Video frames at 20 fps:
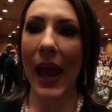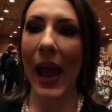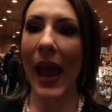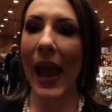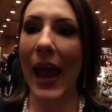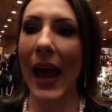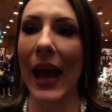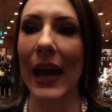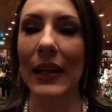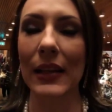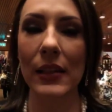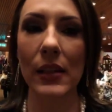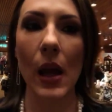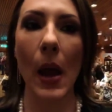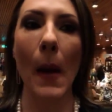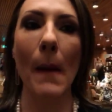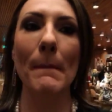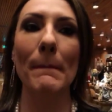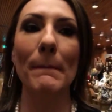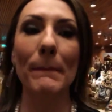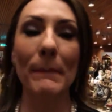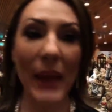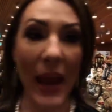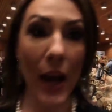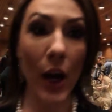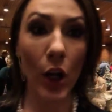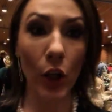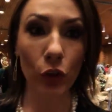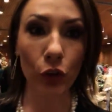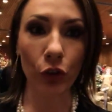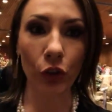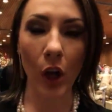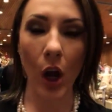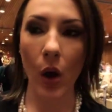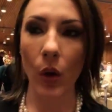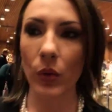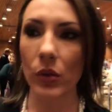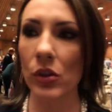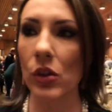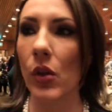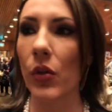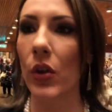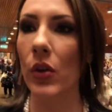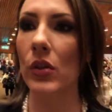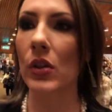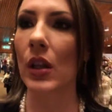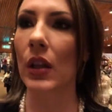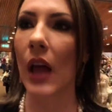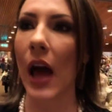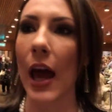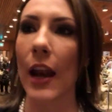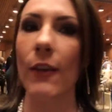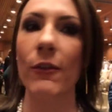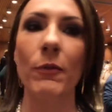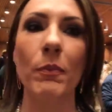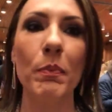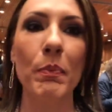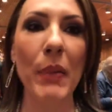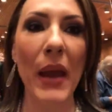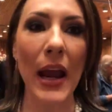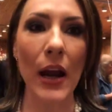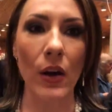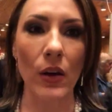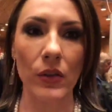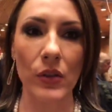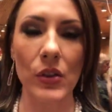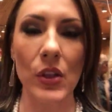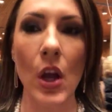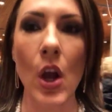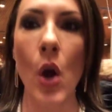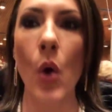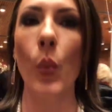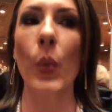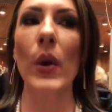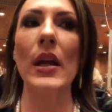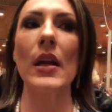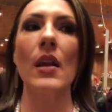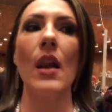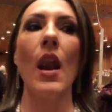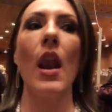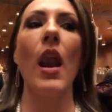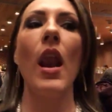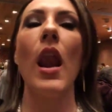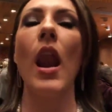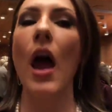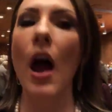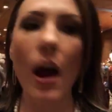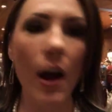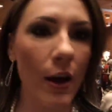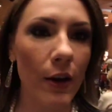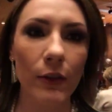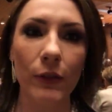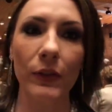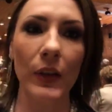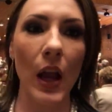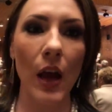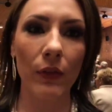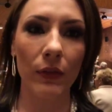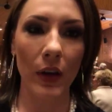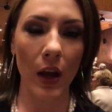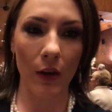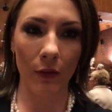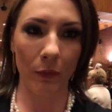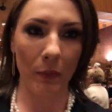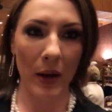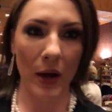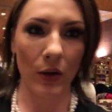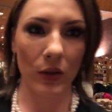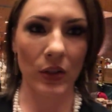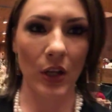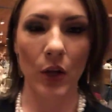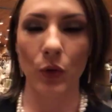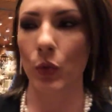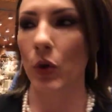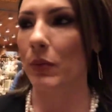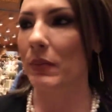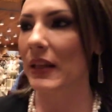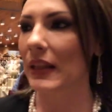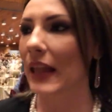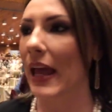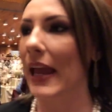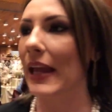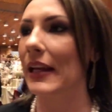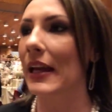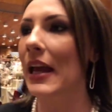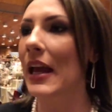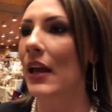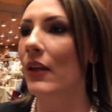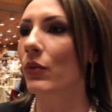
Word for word: and bear show. So there's a lot of bears. We love, love, love bears on Ruby Lane.